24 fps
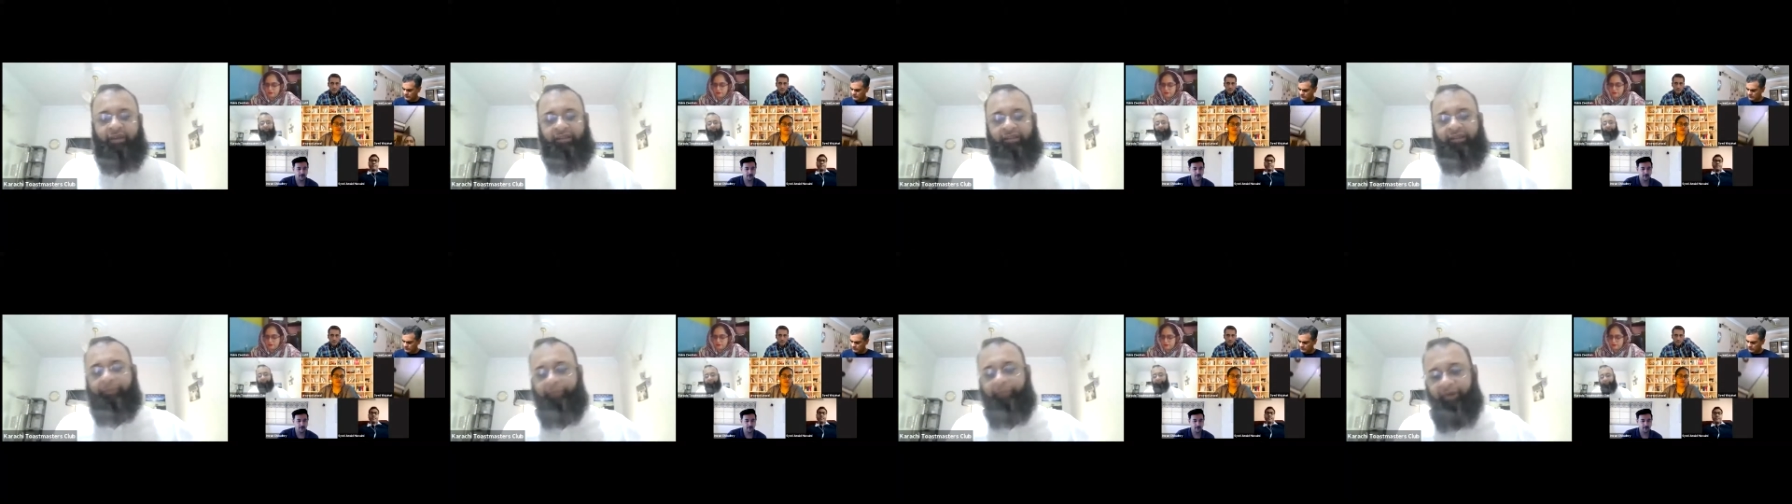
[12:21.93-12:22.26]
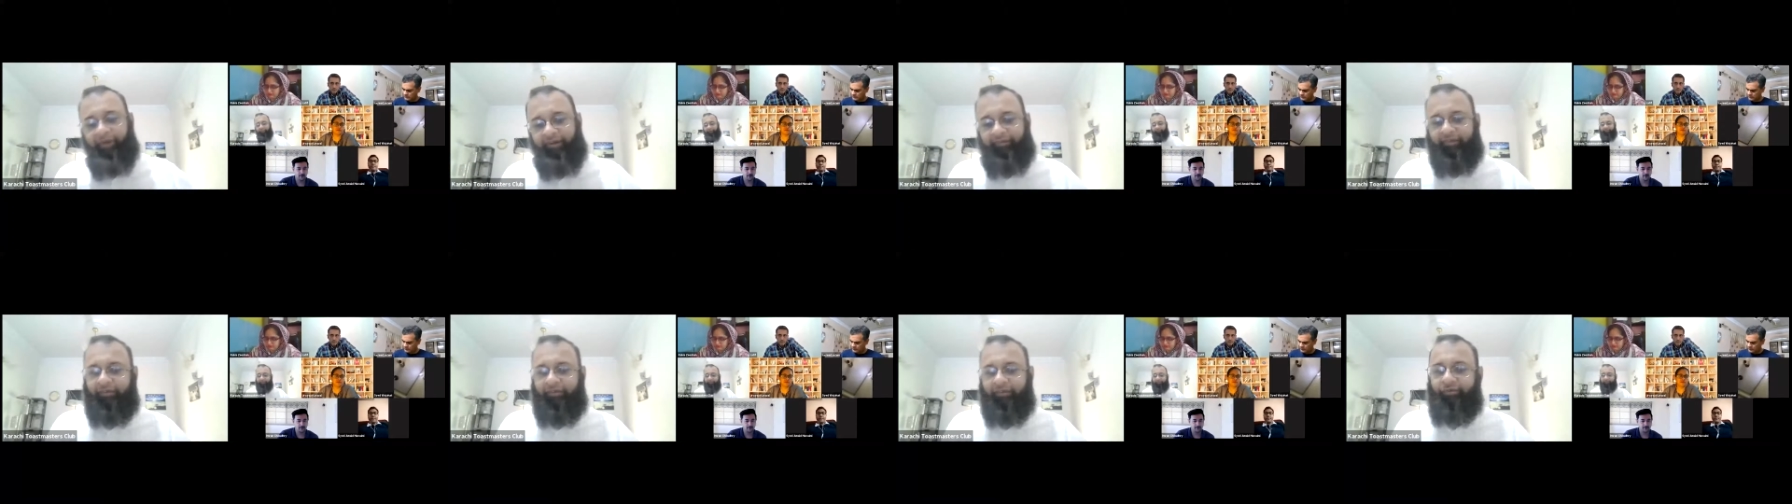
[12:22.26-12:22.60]
The
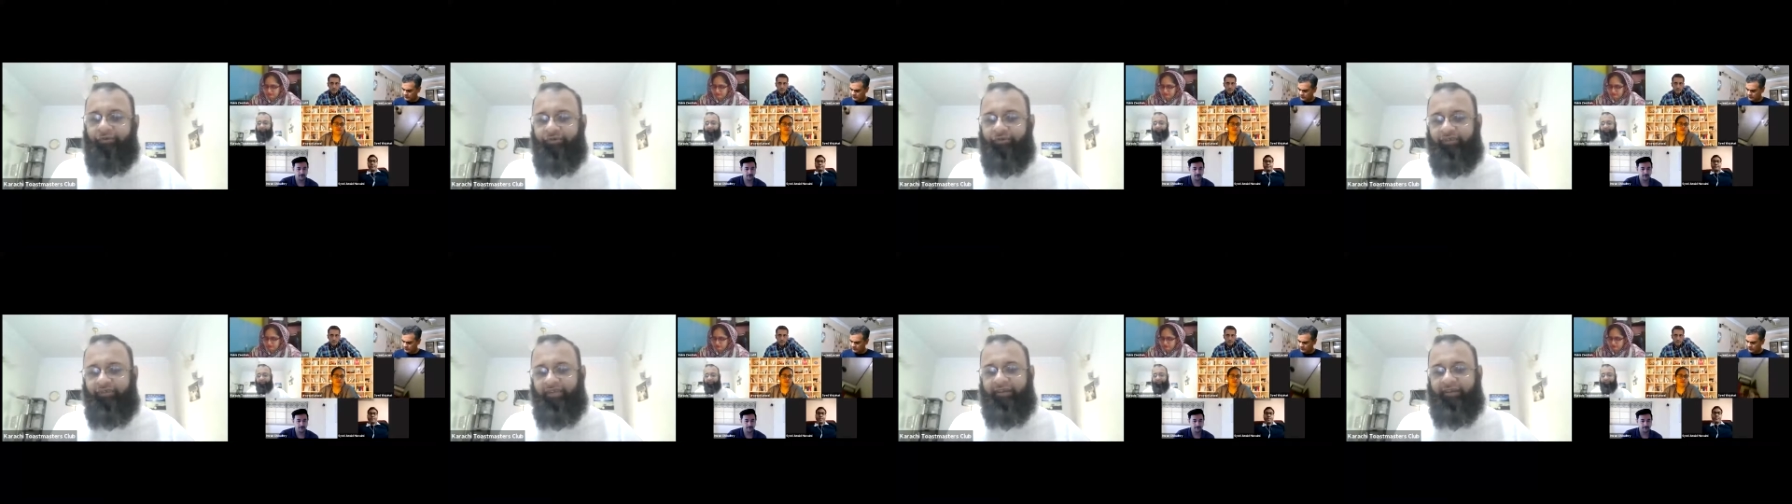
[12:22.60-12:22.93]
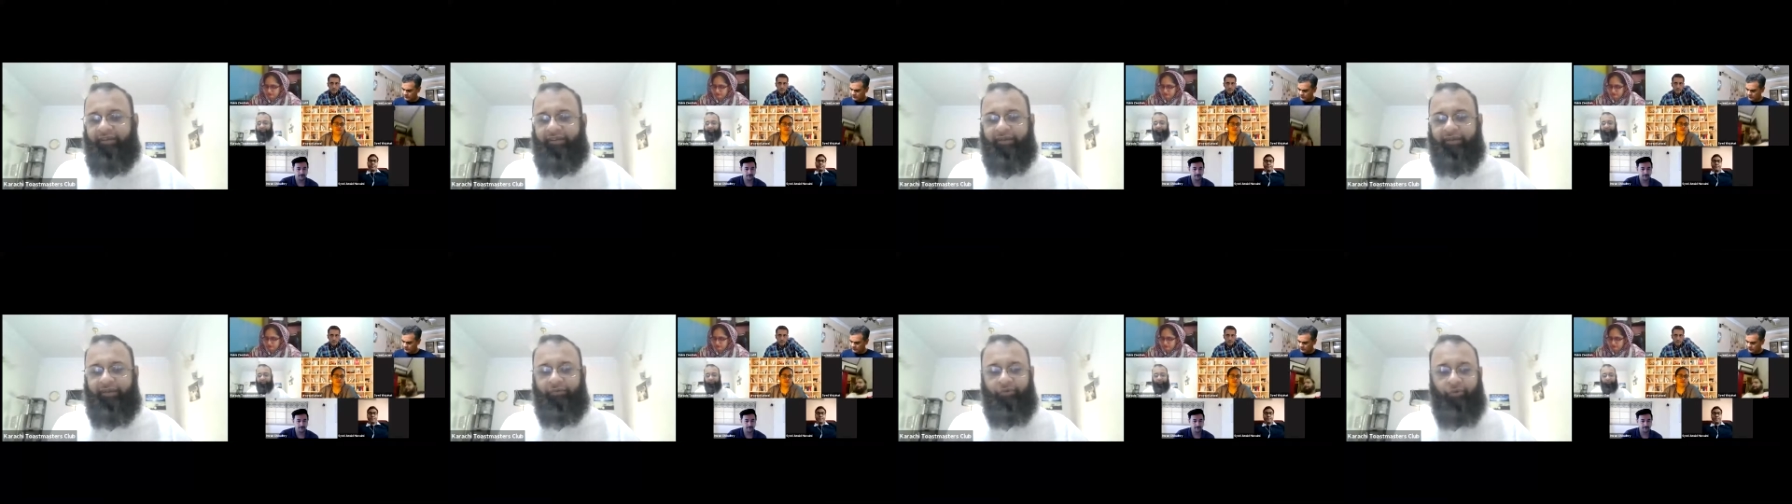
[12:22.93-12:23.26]
person who
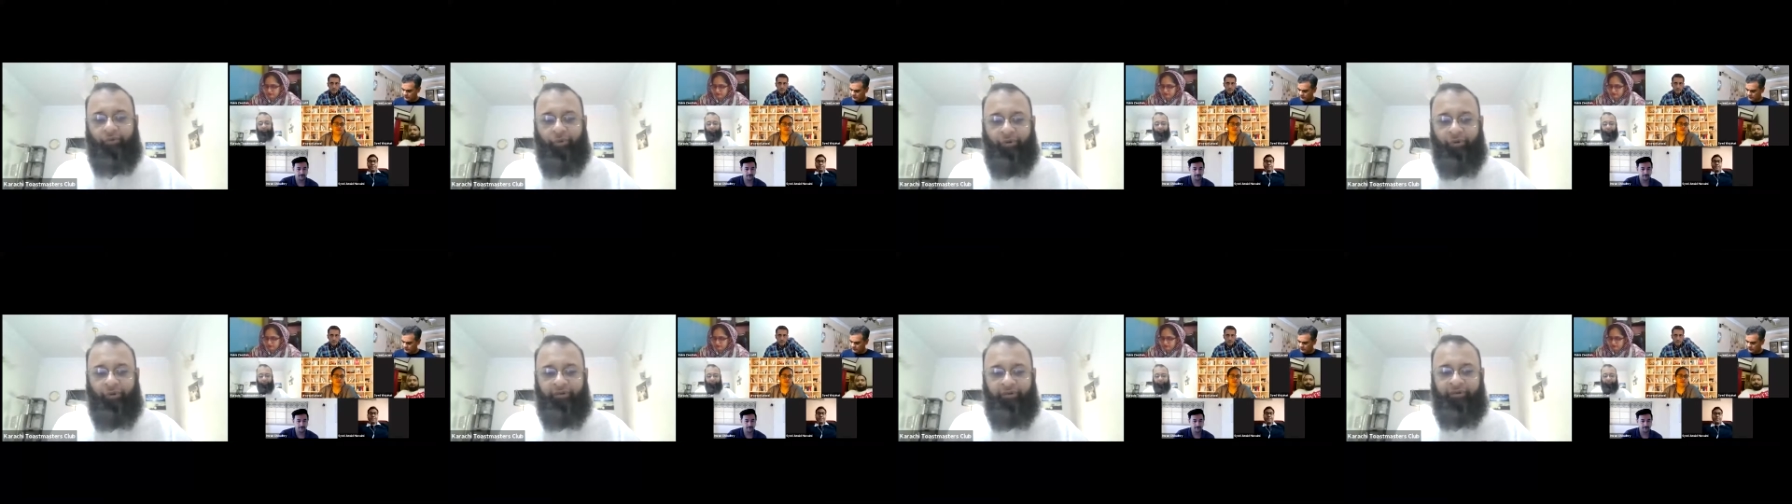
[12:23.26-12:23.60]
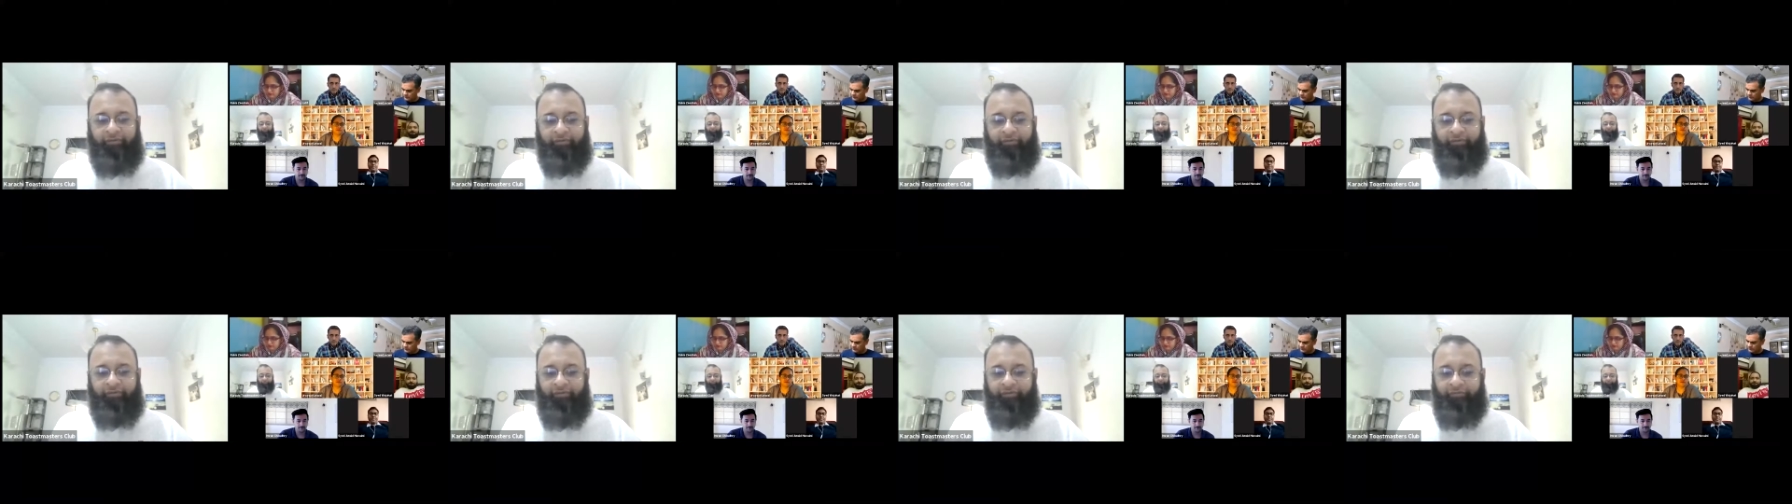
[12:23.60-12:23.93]
said that quote,
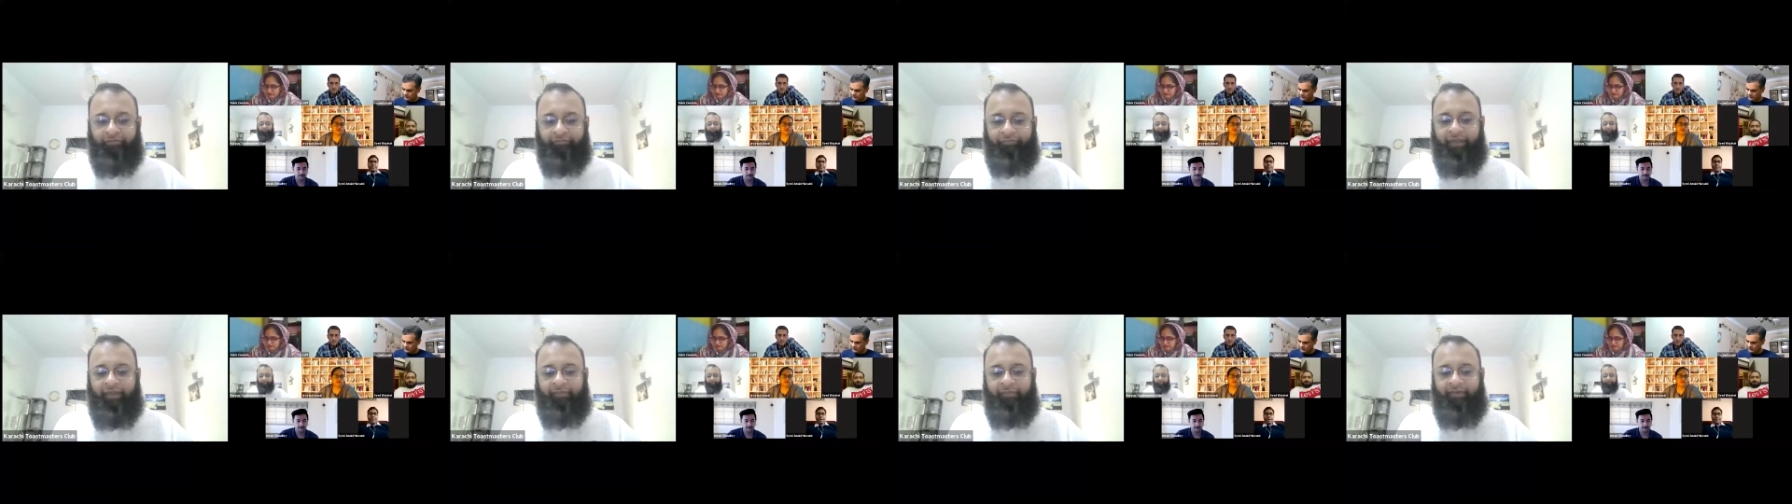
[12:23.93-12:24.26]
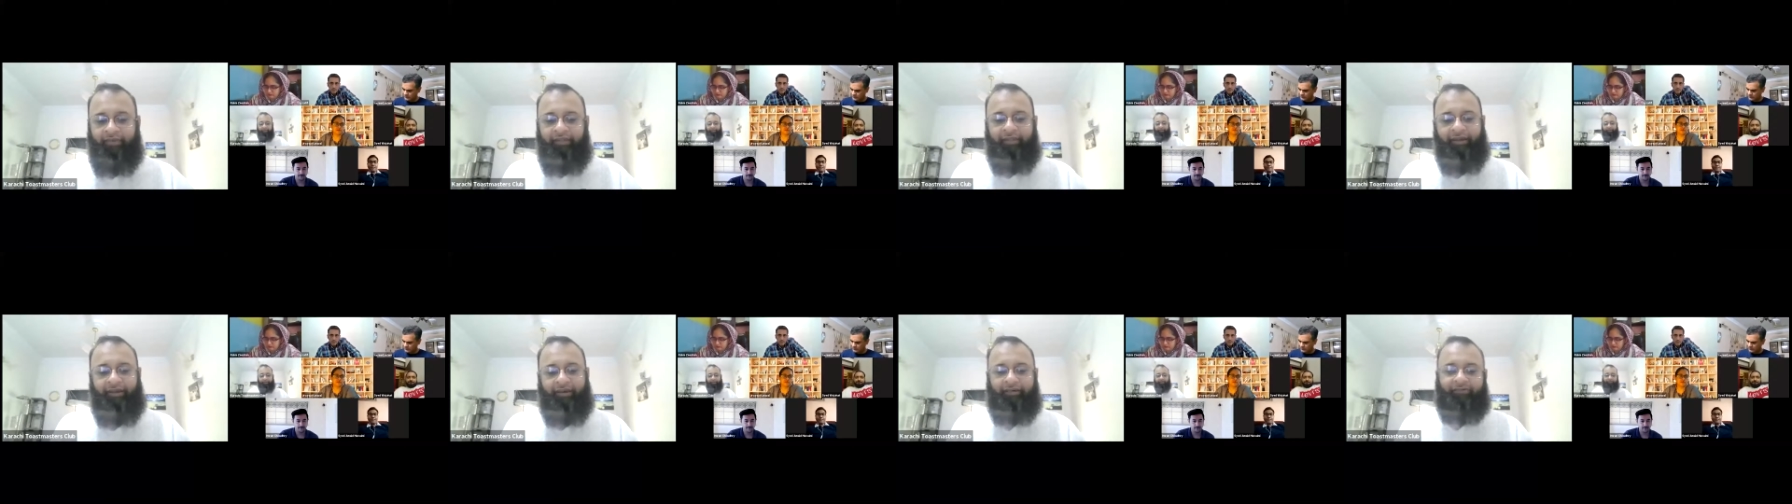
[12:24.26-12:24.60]
maybe
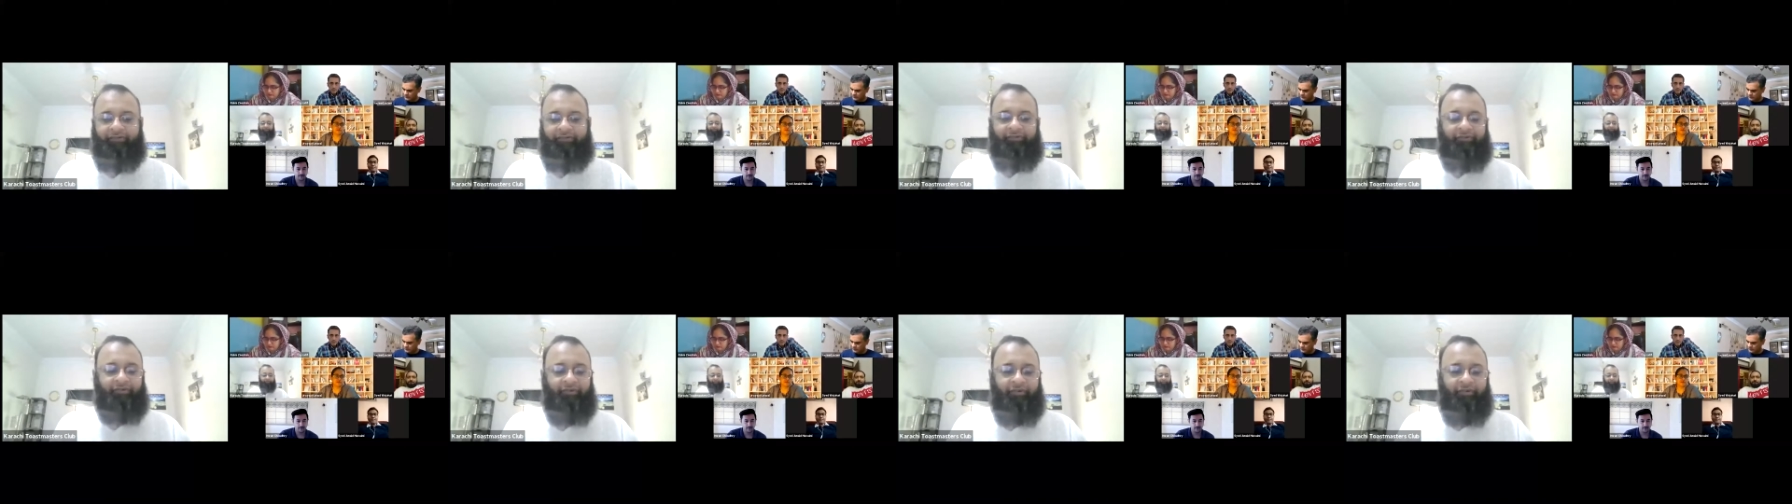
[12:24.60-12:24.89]
they're